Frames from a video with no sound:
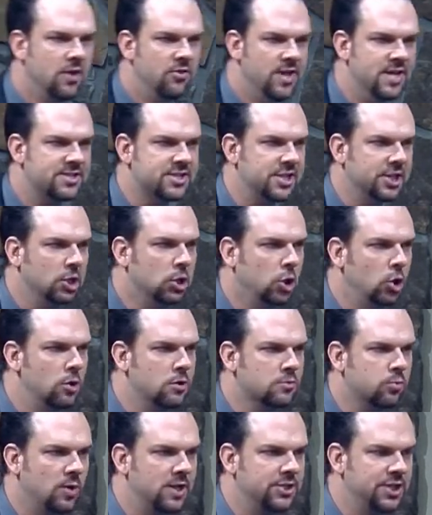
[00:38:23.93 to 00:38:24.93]
This
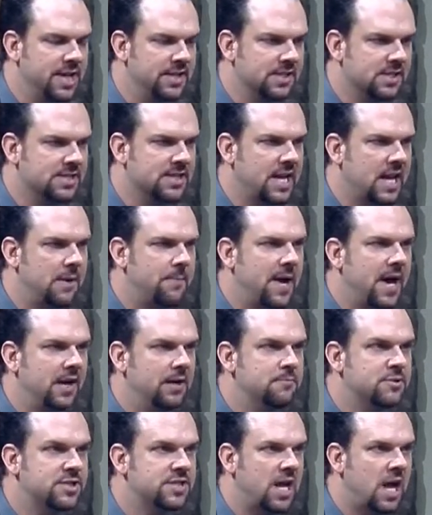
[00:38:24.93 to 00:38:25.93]
includes what Jesus said about
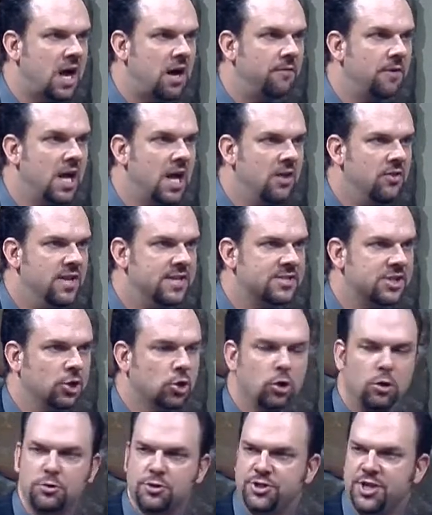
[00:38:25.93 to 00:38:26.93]
himself. This
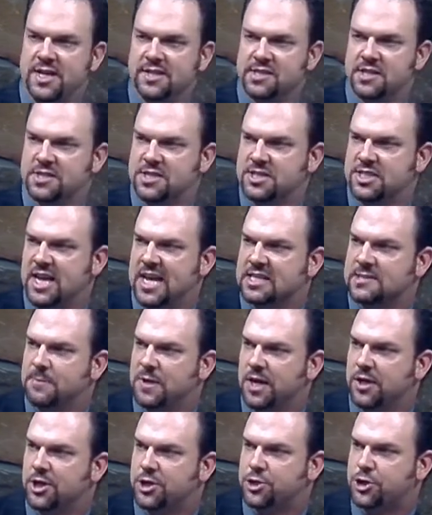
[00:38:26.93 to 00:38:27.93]
includes Jesus'
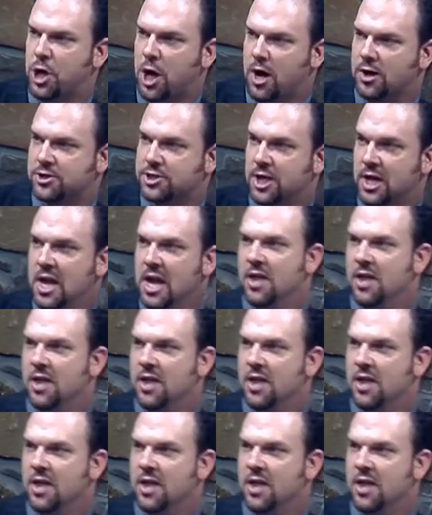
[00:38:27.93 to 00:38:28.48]
assessment of the church.